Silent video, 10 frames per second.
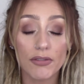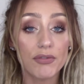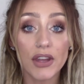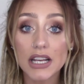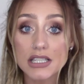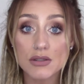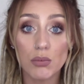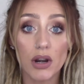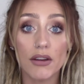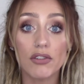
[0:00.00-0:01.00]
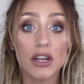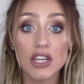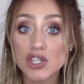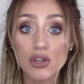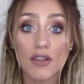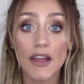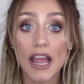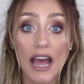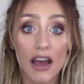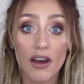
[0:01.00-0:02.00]
fix whatever issue they
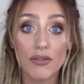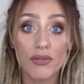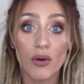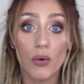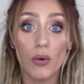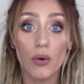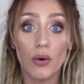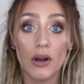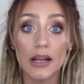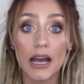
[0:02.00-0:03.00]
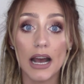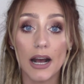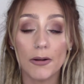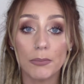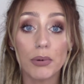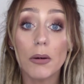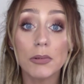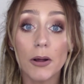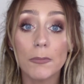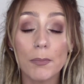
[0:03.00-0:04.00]
have or
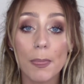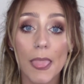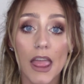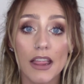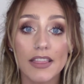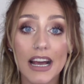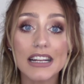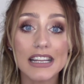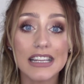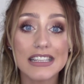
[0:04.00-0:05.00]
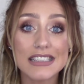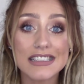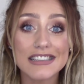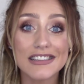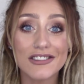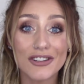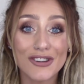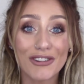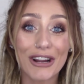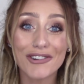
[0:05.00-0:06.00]
problem. That is the
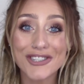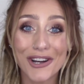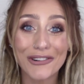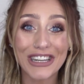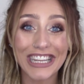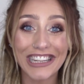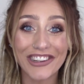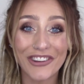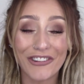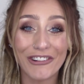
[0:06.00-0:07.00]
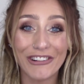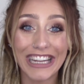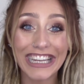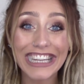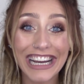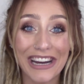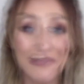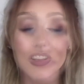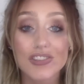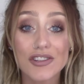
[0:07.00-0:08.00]
direct result in your
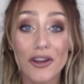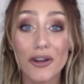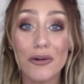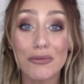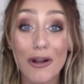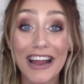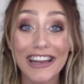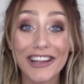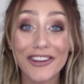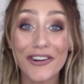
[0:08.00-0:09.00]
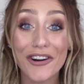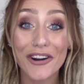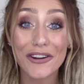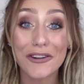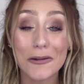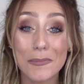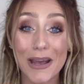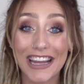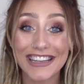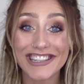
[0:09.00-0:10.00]
income. So writing your own
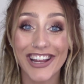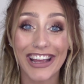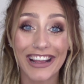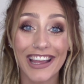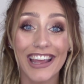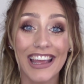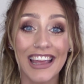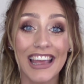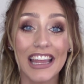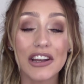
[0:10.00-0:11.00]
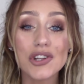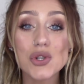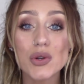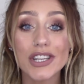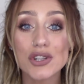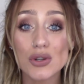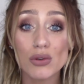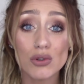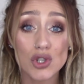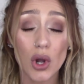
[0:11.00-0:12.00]
paycheck. In a
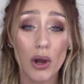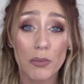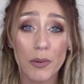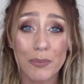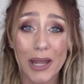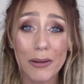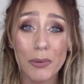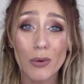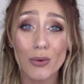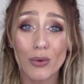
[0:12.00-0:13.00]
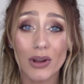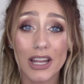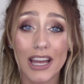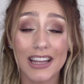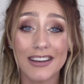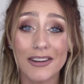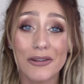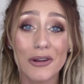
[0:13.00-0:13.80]
traditional job, people can